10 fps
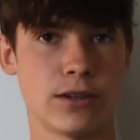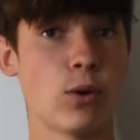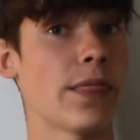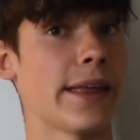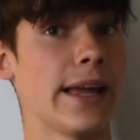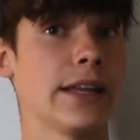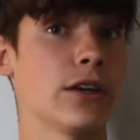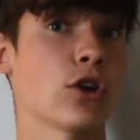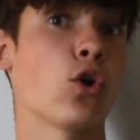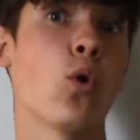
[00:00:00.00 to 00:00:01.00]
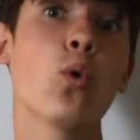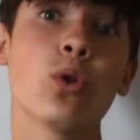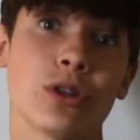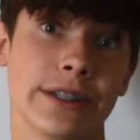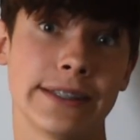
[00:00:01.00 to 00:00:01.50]
what the end
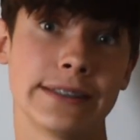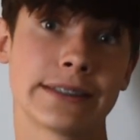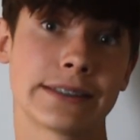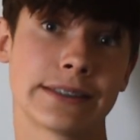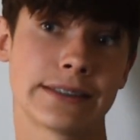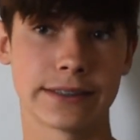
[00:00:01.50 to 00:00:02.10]
goal is,